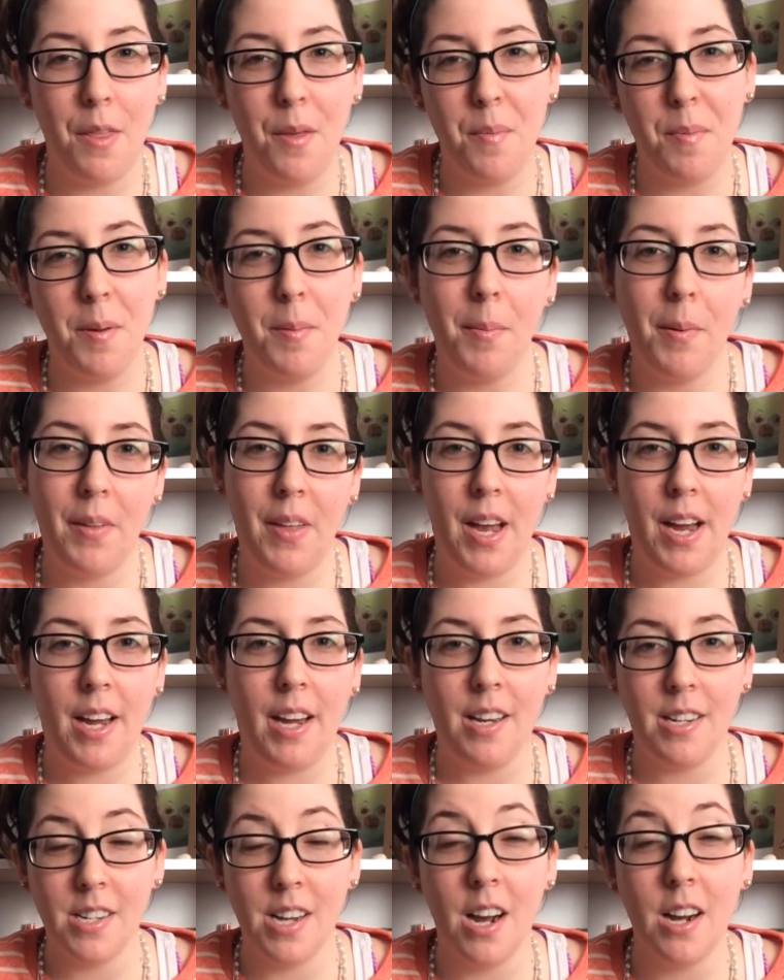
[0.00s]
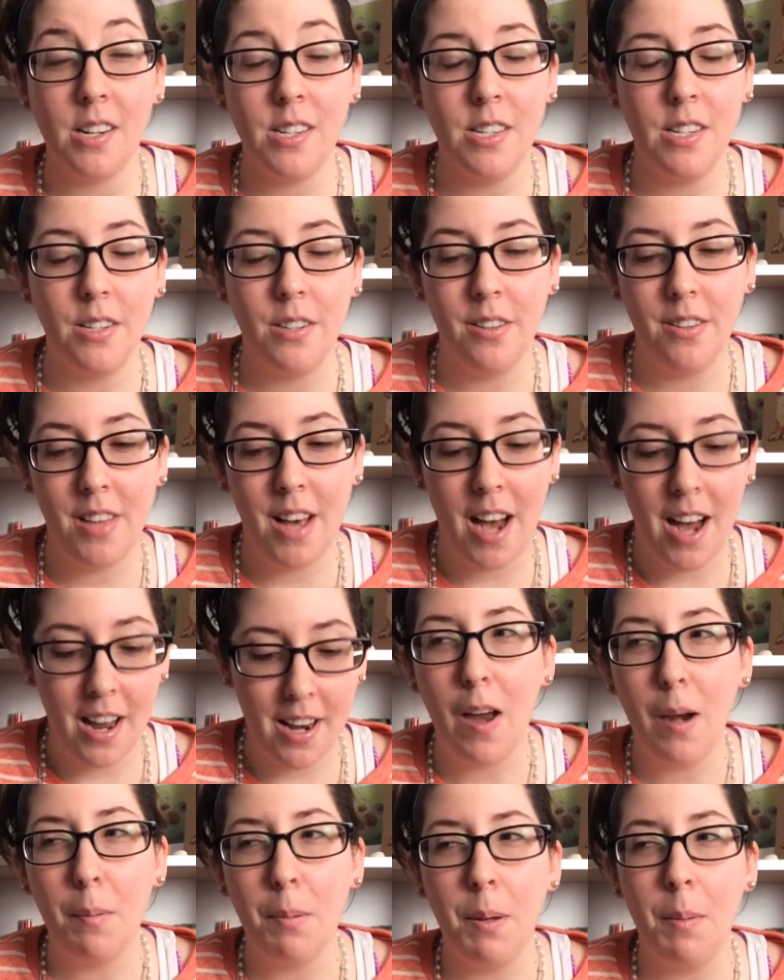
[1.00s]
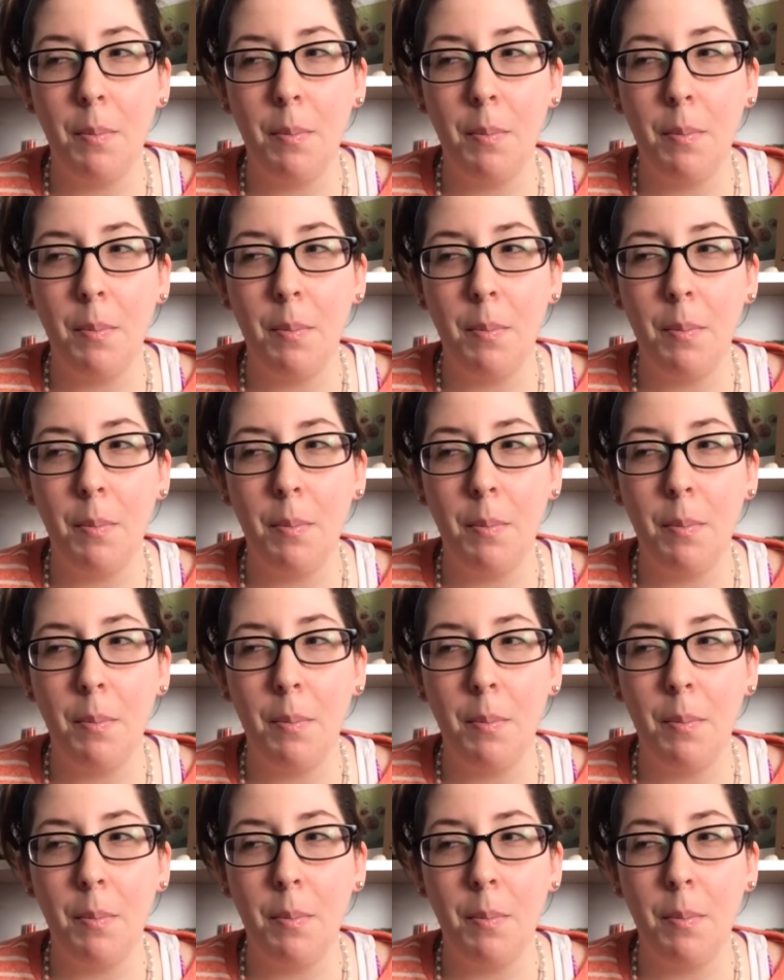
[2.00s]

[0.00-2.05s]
other people that I can talk to that a lot of